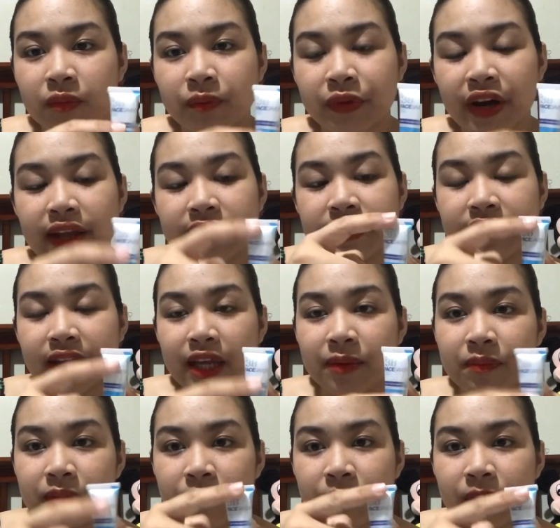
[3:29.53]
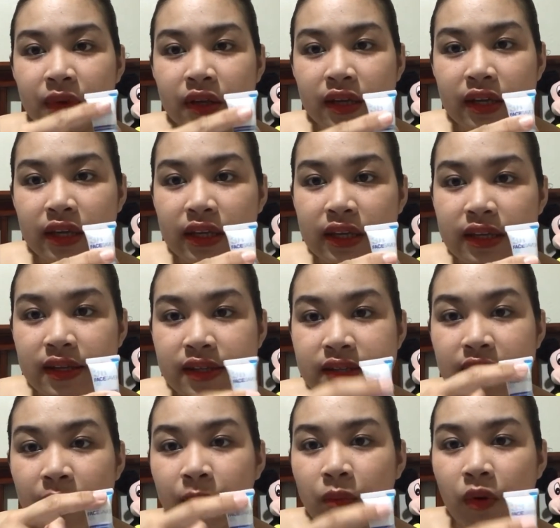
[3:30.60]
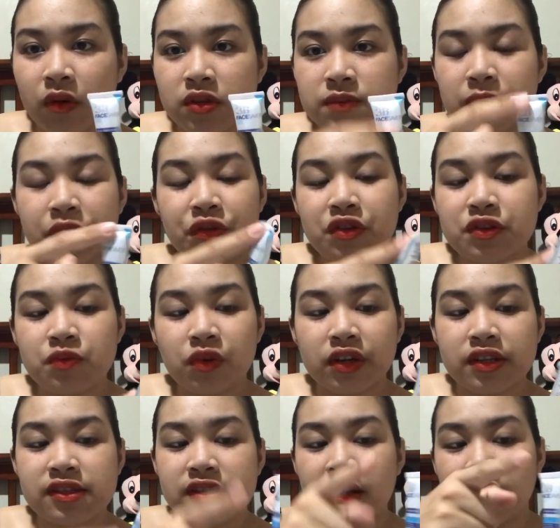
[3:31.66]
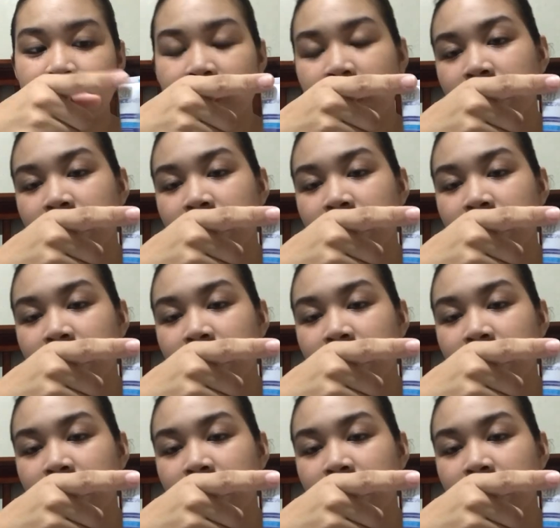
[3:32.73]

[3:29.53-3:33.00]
brand name is embossed, but this one it's not.